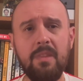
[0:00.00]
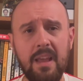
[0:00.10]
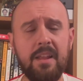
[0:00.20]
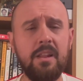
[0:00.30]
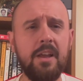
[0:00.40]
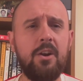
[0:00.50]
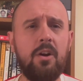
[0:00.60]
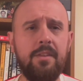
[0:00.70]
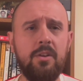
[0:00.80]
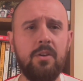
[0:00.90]
and then later
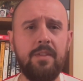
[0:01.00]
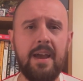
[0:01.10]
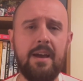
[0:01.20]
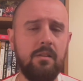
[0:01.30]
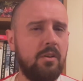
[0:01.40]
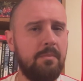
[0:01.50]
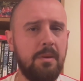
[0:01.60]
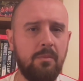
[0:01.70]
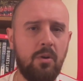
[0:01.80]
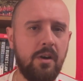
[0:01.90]
on, they had a little
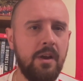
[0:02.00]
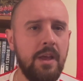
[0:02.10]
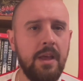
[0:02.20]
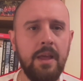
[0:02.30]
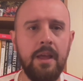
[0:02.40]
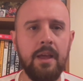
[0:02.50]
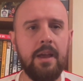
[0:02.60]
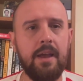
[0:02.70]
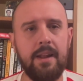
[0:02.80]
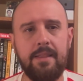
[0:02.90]
bit more.
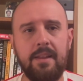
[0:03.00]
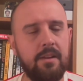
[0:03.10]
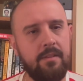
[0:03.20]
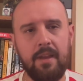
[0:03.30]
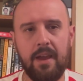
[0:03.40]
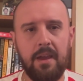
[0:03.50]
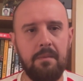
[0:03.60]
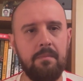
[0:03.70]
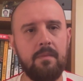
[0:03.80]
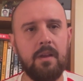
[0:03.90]
And at the end of the
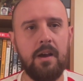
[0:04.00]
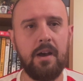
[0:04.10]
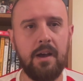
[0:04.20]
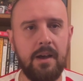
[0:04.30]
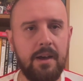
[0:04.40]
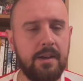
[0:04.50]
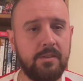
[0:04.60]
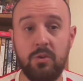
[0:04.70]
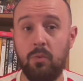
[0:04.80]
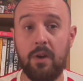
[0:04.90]
day,
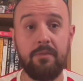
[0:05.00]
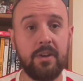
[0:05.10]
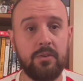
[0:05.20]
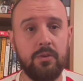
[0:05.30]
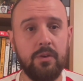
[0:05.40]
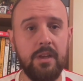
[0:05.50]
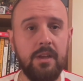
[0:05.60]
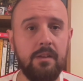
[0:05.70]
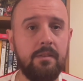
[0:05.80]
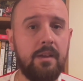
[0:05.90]
2-1
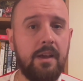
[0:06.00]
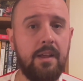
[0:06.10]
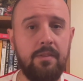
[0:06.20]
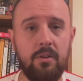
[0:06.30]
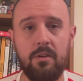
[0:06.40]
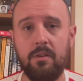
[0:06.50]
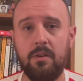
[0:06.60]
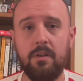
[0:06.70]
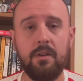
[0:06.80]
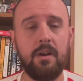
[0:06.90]
victory, and
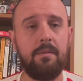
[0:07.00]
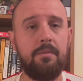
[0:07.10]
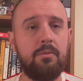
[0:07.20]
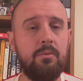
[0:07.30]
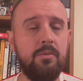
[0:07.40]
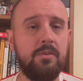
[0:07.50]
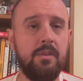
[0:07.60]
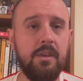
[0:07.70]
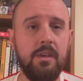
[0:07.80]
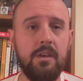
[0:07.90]
they're through to
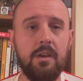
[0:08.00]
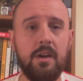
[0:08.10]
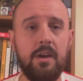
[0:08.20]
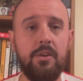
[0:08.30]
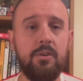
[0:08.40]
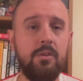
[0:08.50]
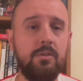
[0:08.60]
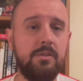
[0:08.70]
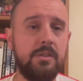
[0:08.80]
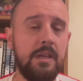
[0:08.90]
the
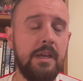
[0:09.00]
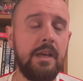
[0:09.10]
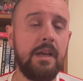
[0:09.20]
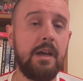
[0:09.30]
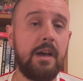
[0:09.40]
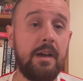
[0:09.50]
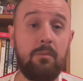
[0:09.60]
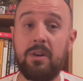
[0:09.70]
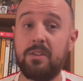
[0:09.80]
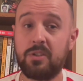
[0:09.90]
Euros. I
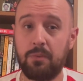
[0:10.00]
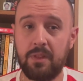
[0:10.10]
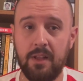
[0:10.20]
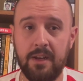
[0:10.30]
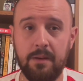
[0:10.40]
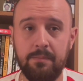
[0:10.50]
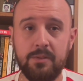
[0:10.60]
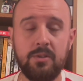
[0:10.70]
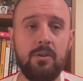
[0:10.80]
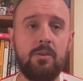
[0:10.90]
wanted to start with the lineup.
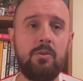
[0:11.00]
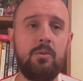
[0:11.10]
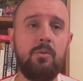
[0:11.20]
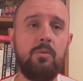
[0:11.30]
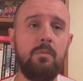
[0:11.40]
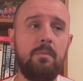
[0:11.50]
So